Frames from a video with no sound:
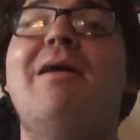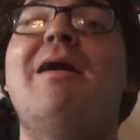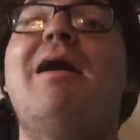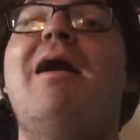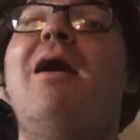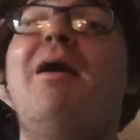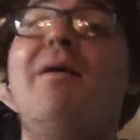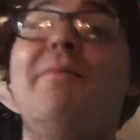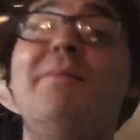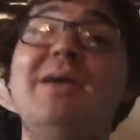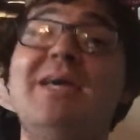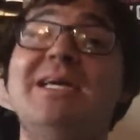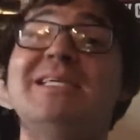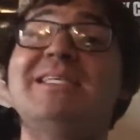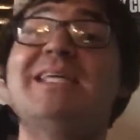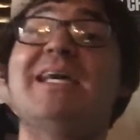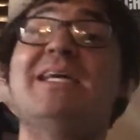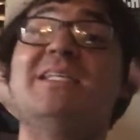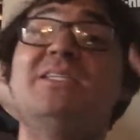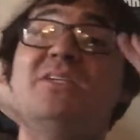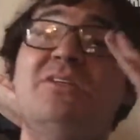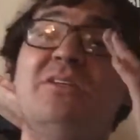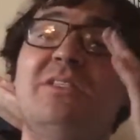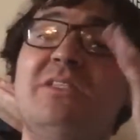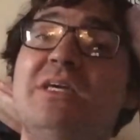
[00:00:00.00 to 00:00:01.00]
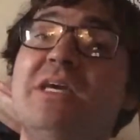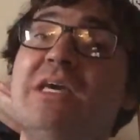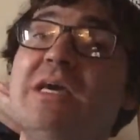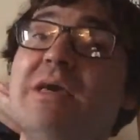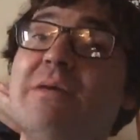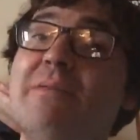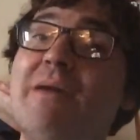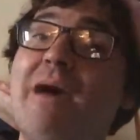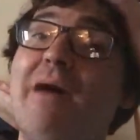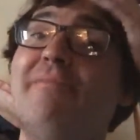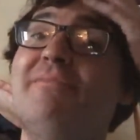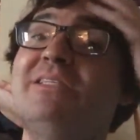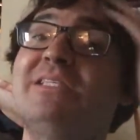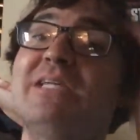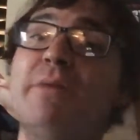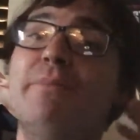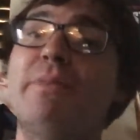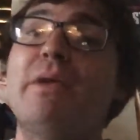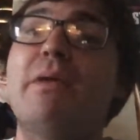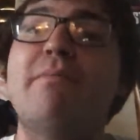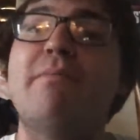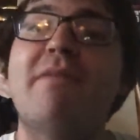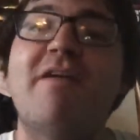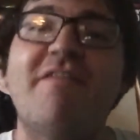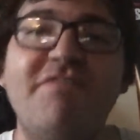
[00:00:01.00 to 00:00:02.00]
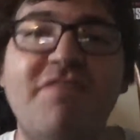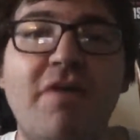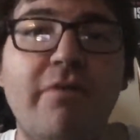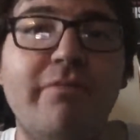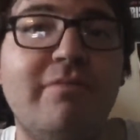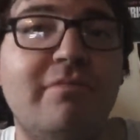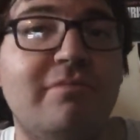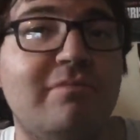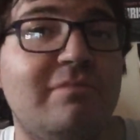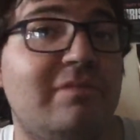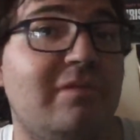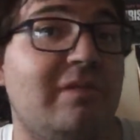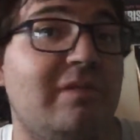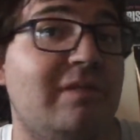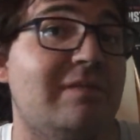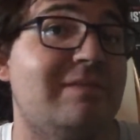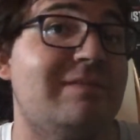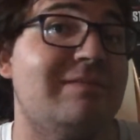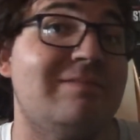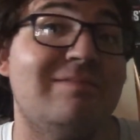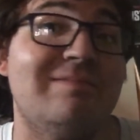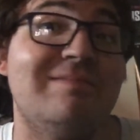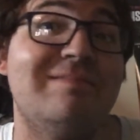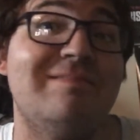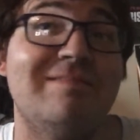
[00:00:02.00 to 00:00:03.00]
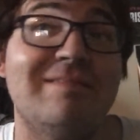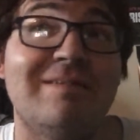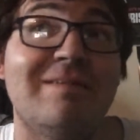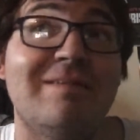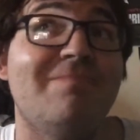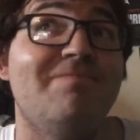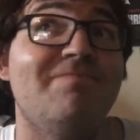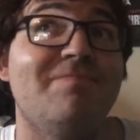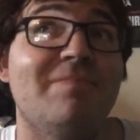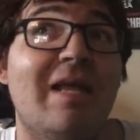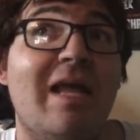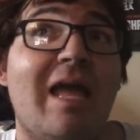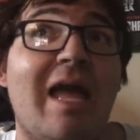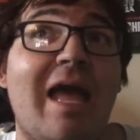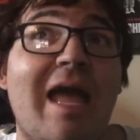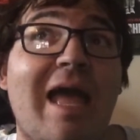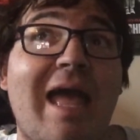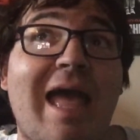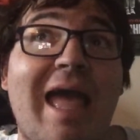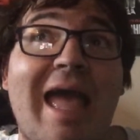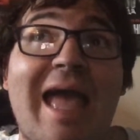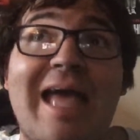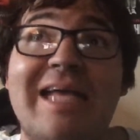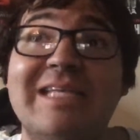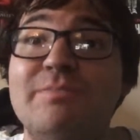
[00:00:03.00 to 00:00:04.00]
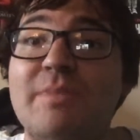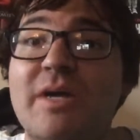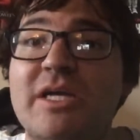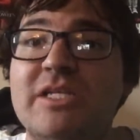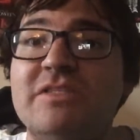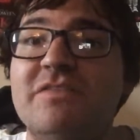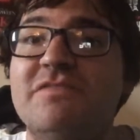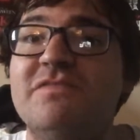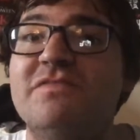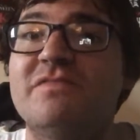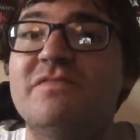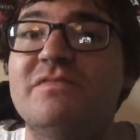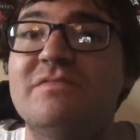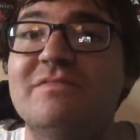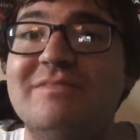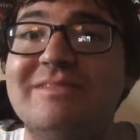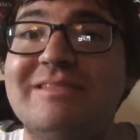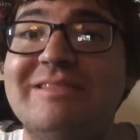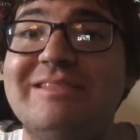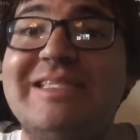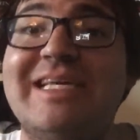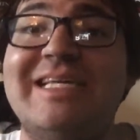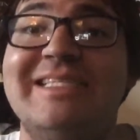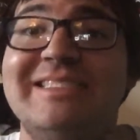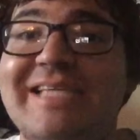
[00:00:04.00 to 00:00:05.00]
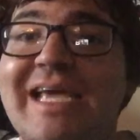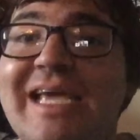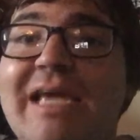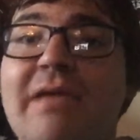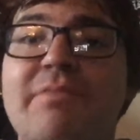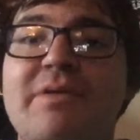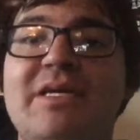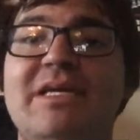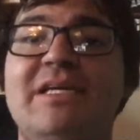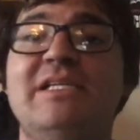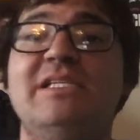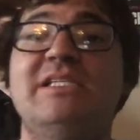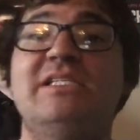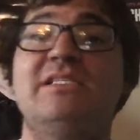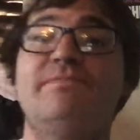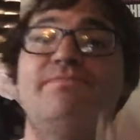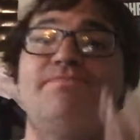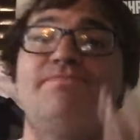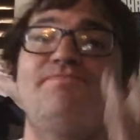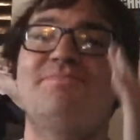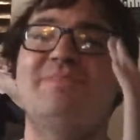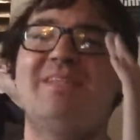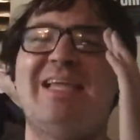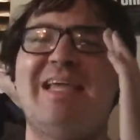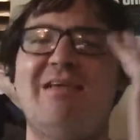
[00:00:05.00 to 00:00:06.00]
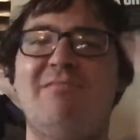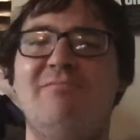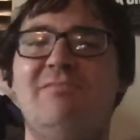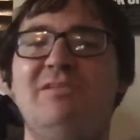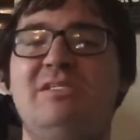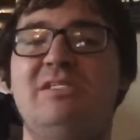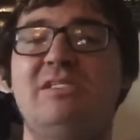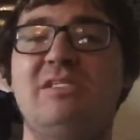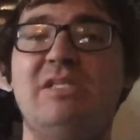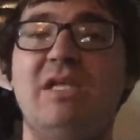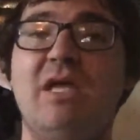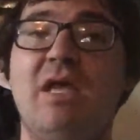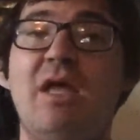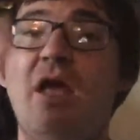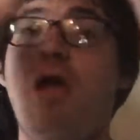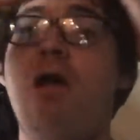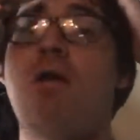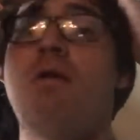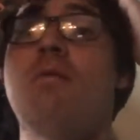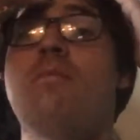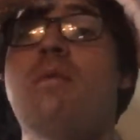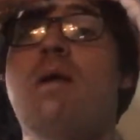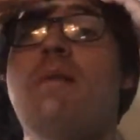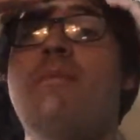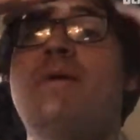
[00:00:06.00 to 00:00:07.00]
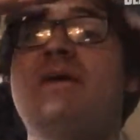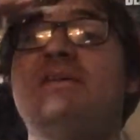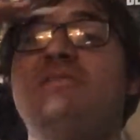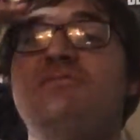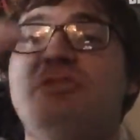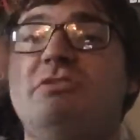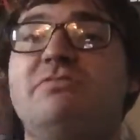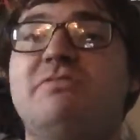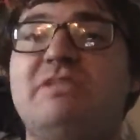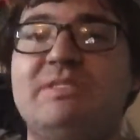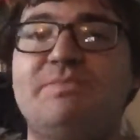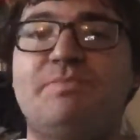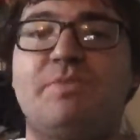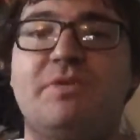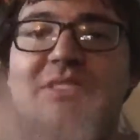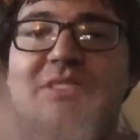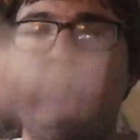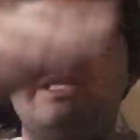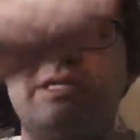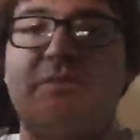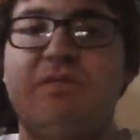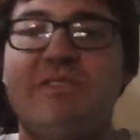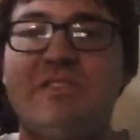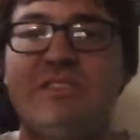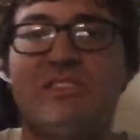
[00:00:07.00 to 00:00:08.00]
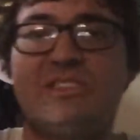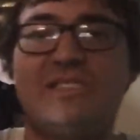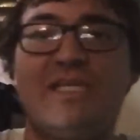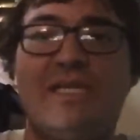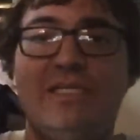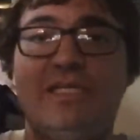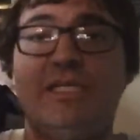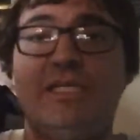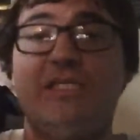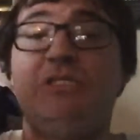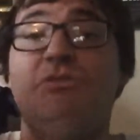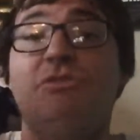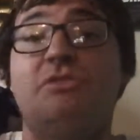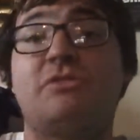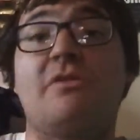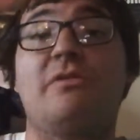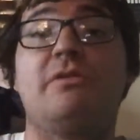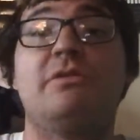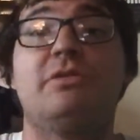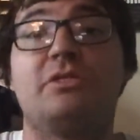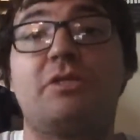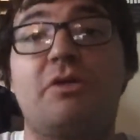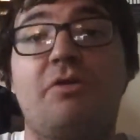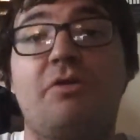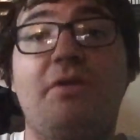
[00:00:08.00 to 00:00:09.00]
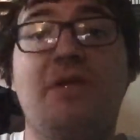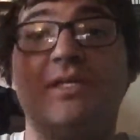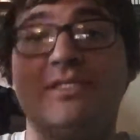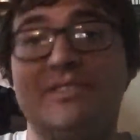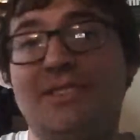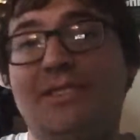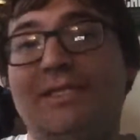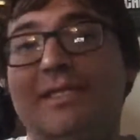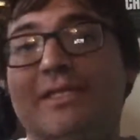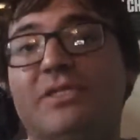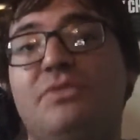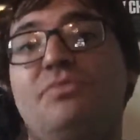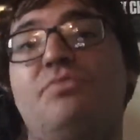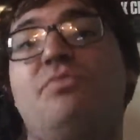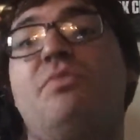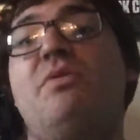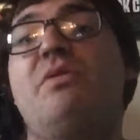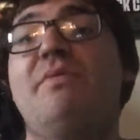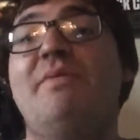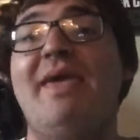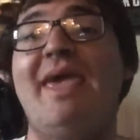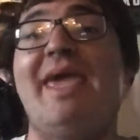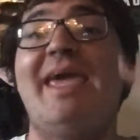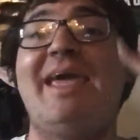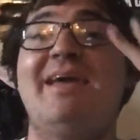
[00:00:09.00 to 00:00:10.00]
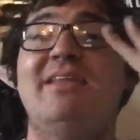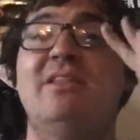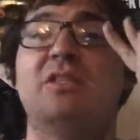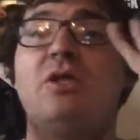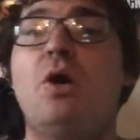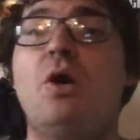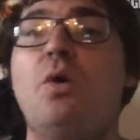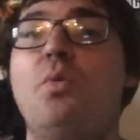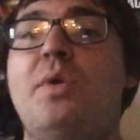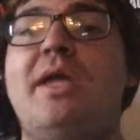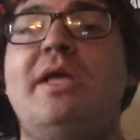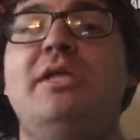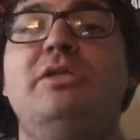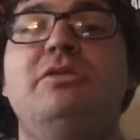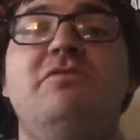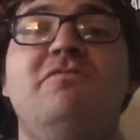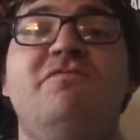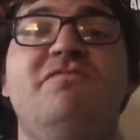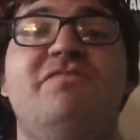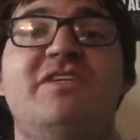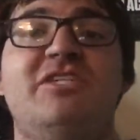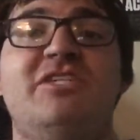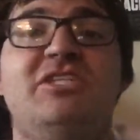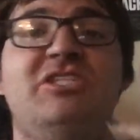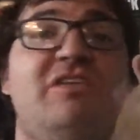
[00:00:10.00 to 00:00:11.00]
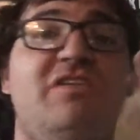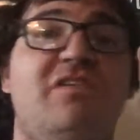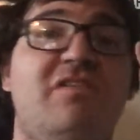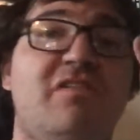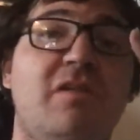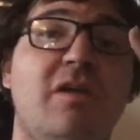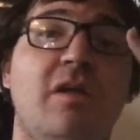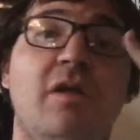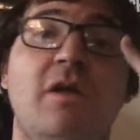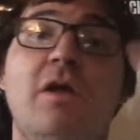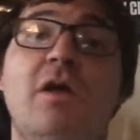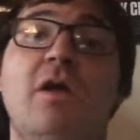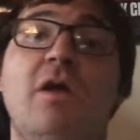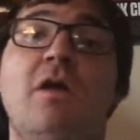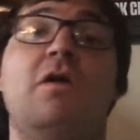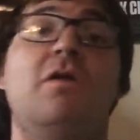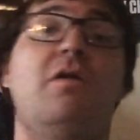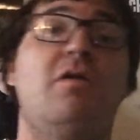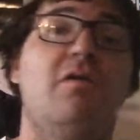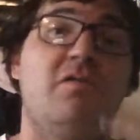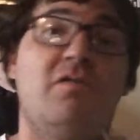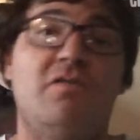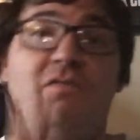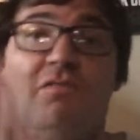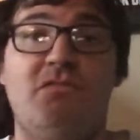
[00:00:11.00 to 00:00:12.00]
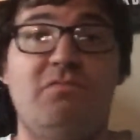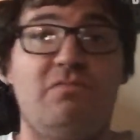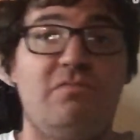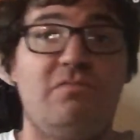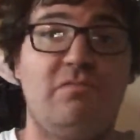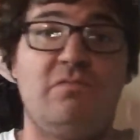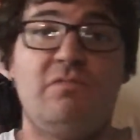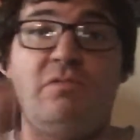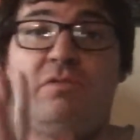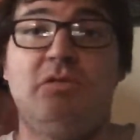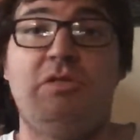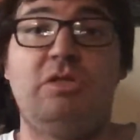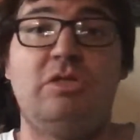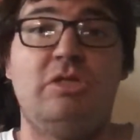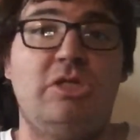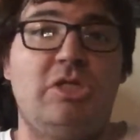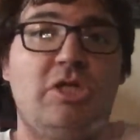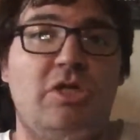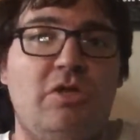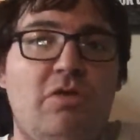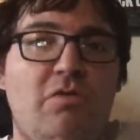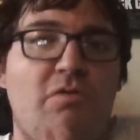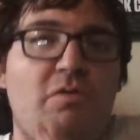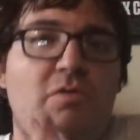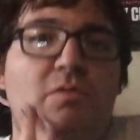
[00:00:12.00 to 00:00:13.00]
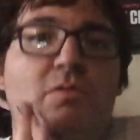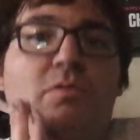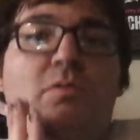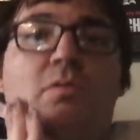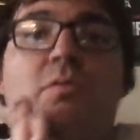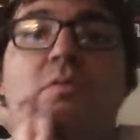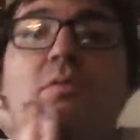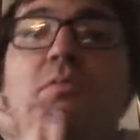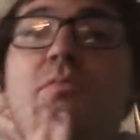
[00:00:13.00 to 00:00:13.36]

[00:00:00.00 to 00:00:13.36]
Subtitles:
all because I told him I wasn't going to be on my phone as much on that day because it was my best friend Cheryl's birthday was Sunday. She was turning 30 on Sunday, so we're going to hang out the whole week and do friendship, you know,